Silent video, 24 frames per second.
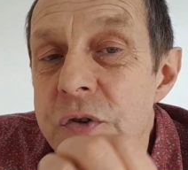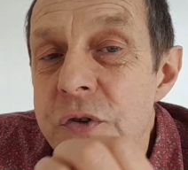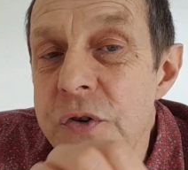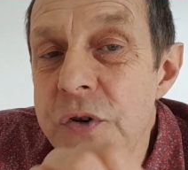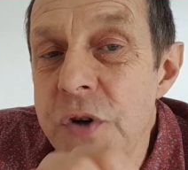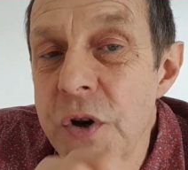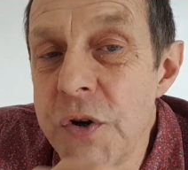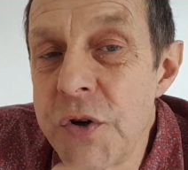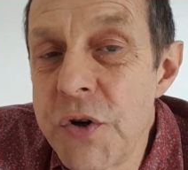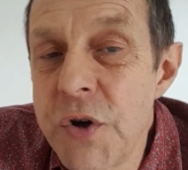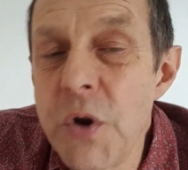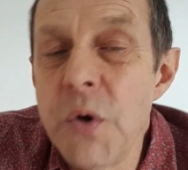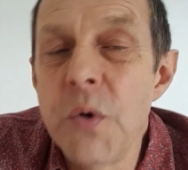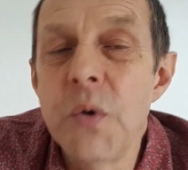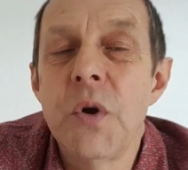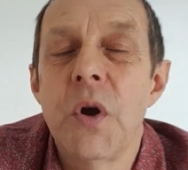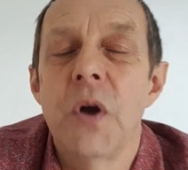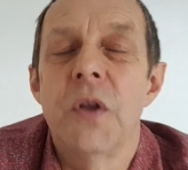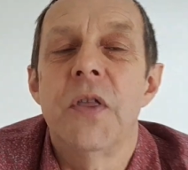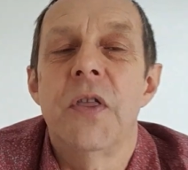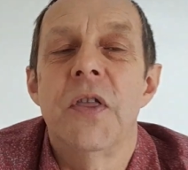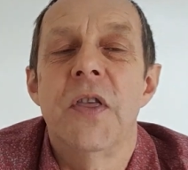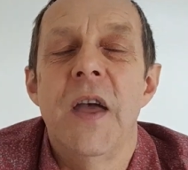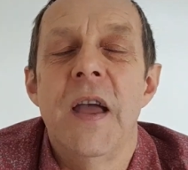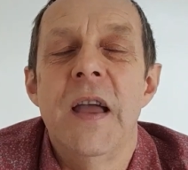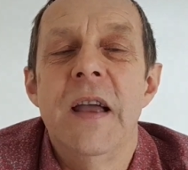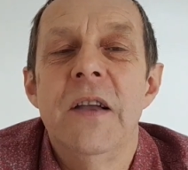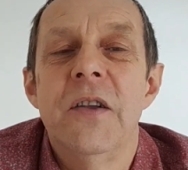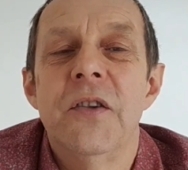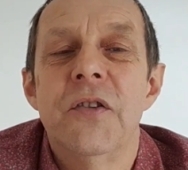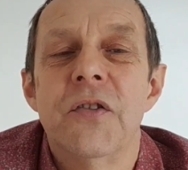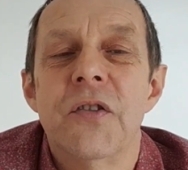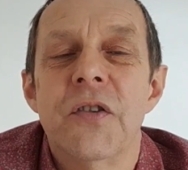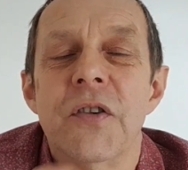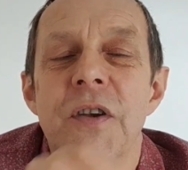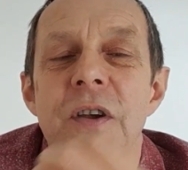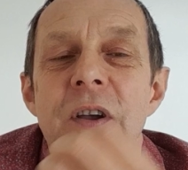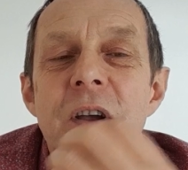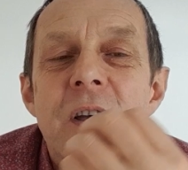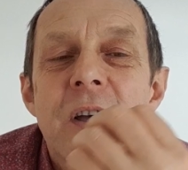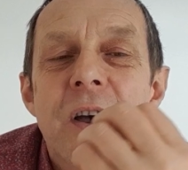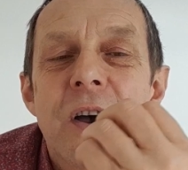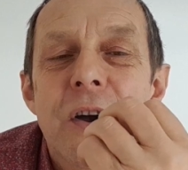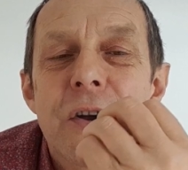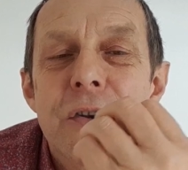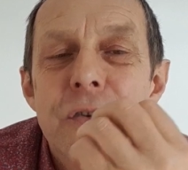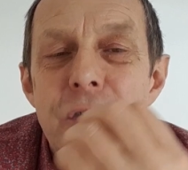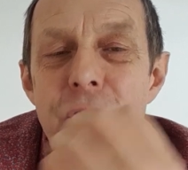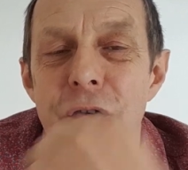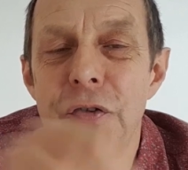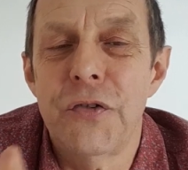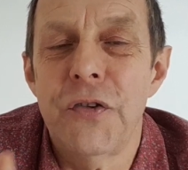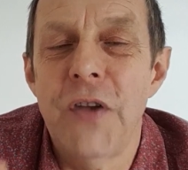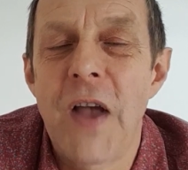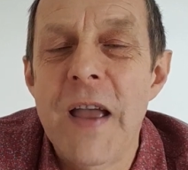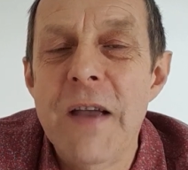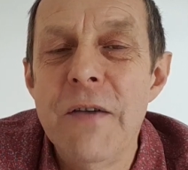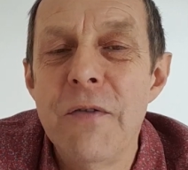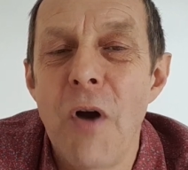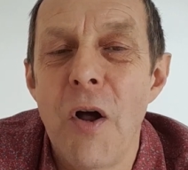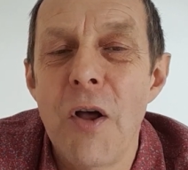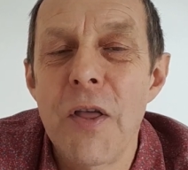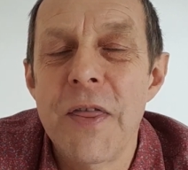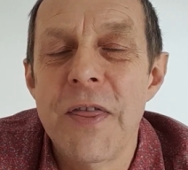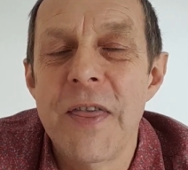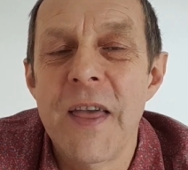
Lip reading: to do good things and to say right